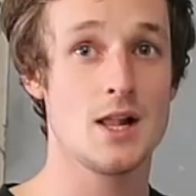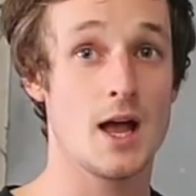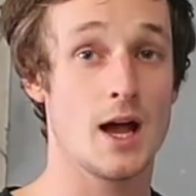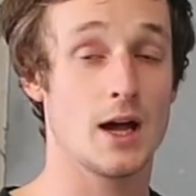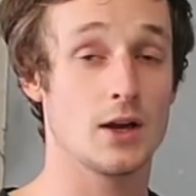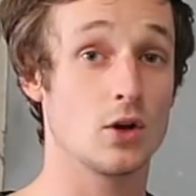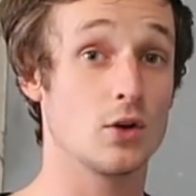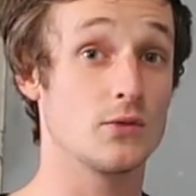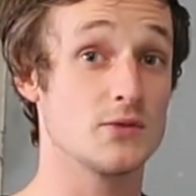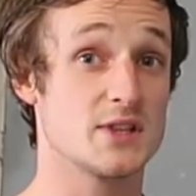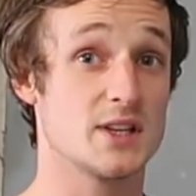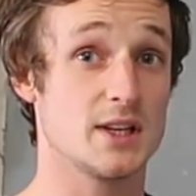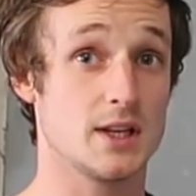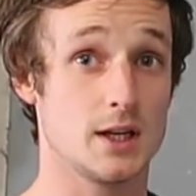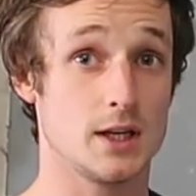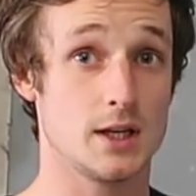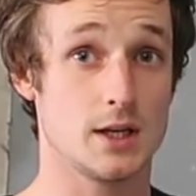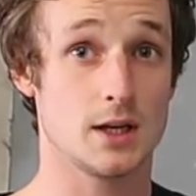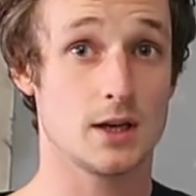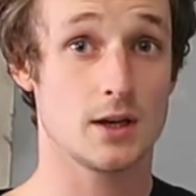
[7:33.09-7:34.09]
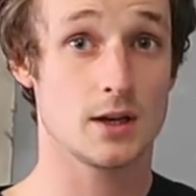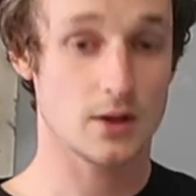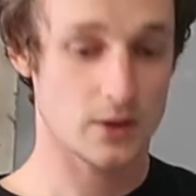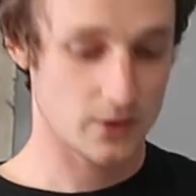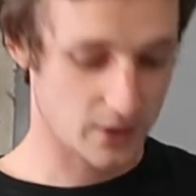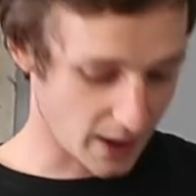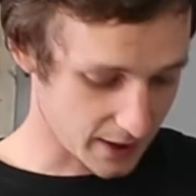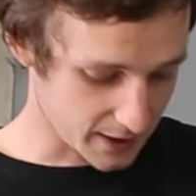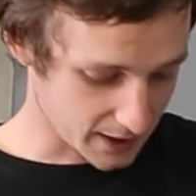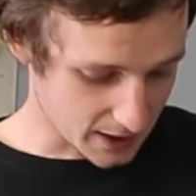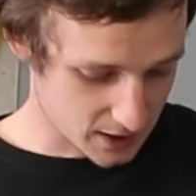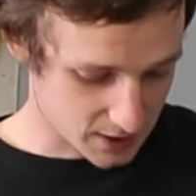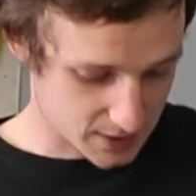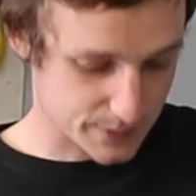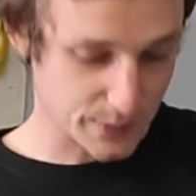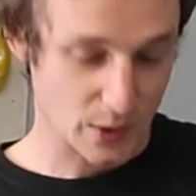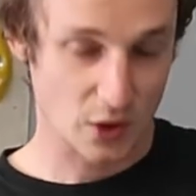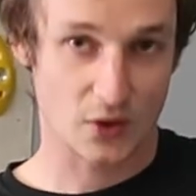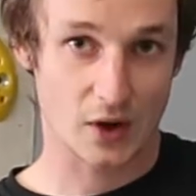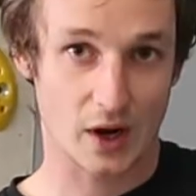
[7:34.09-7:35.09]
And obviously that gets
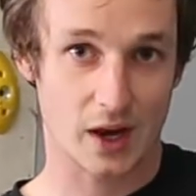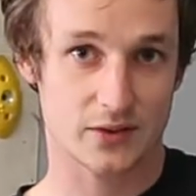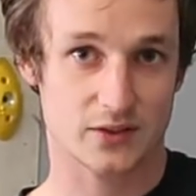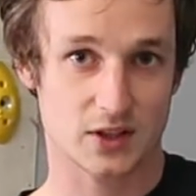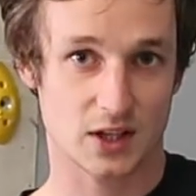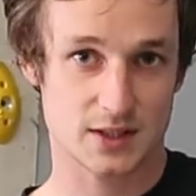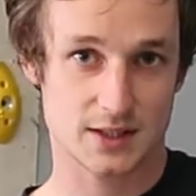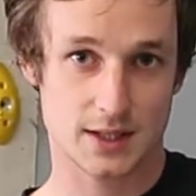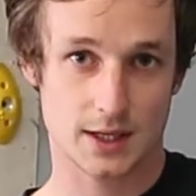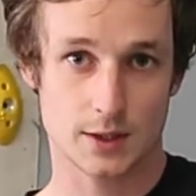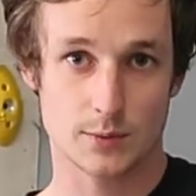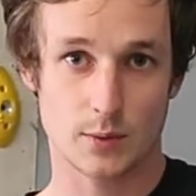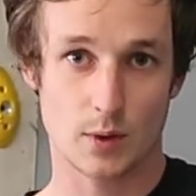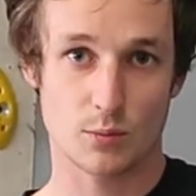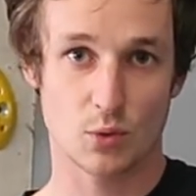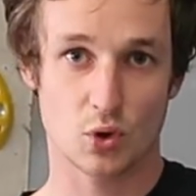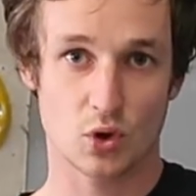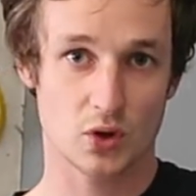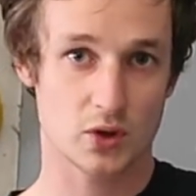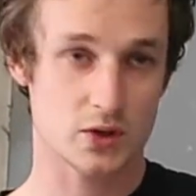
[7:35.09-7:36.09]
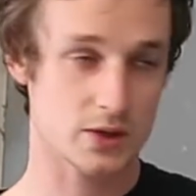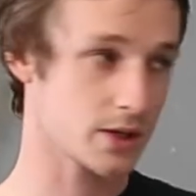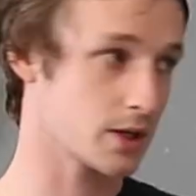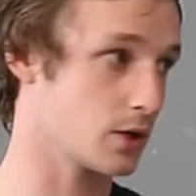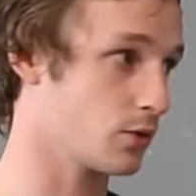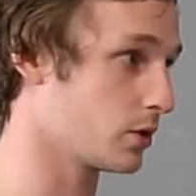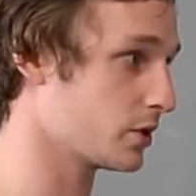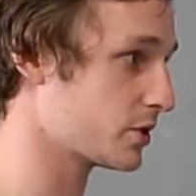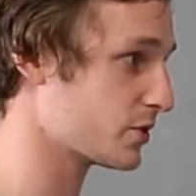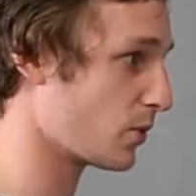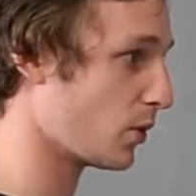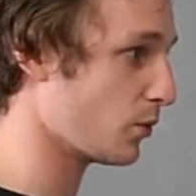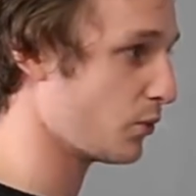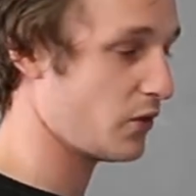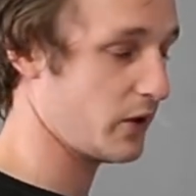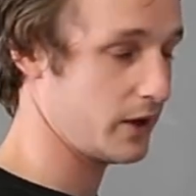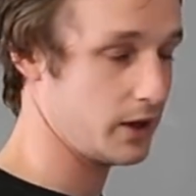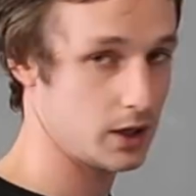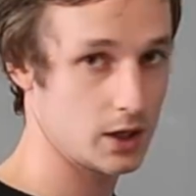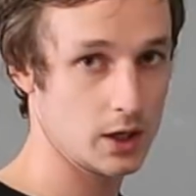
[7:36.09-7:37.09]
me on the left hand side a bit more, so you want to swap
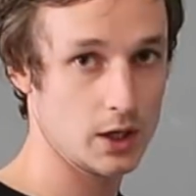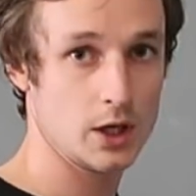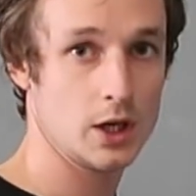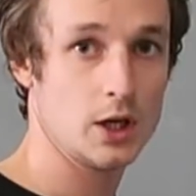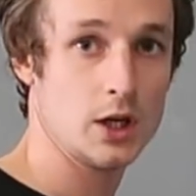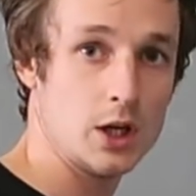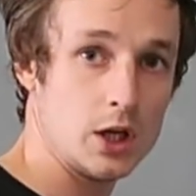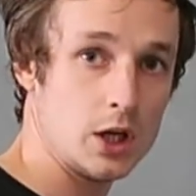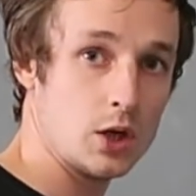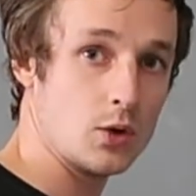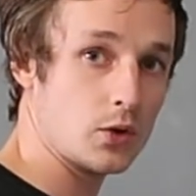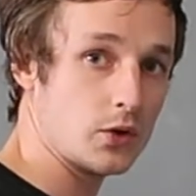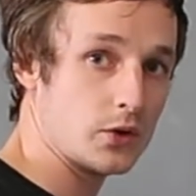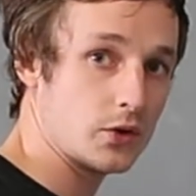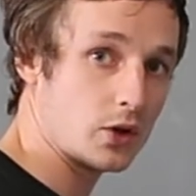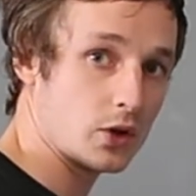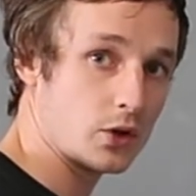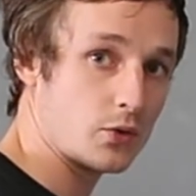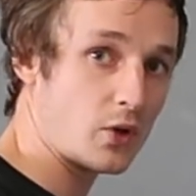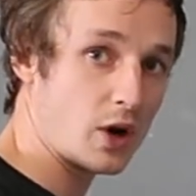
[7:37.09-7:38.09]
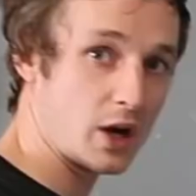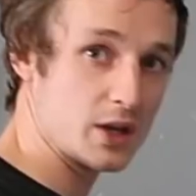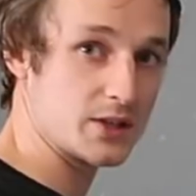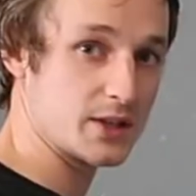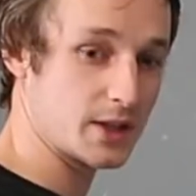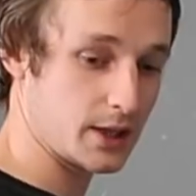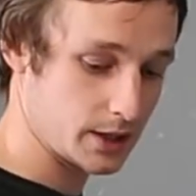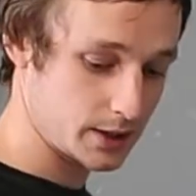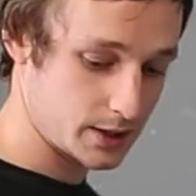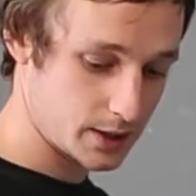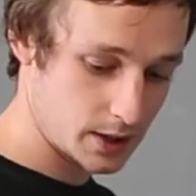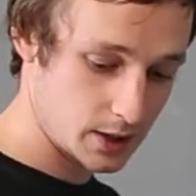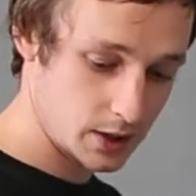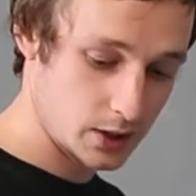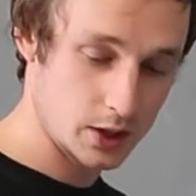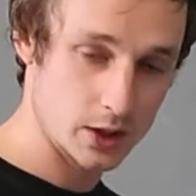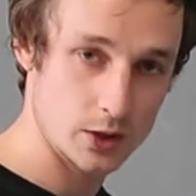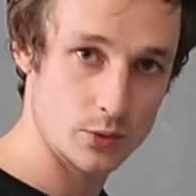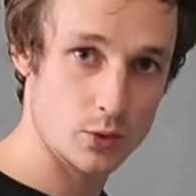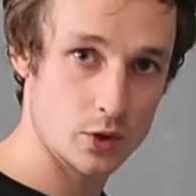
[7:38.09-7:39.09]
feet, you want to do it on the right side, and you're
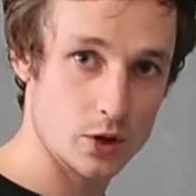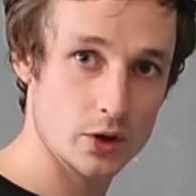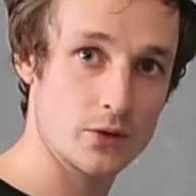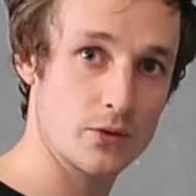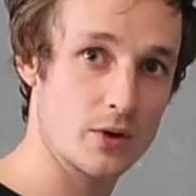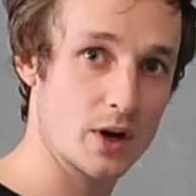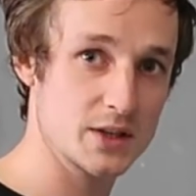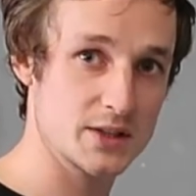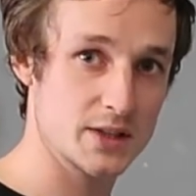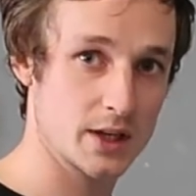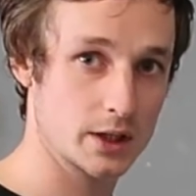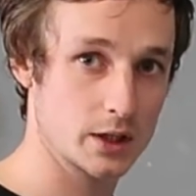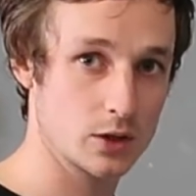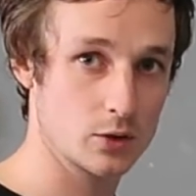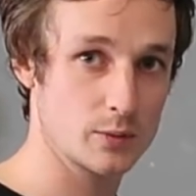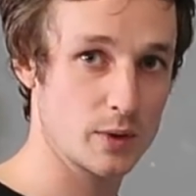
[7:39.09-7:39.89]
going to work the right side a little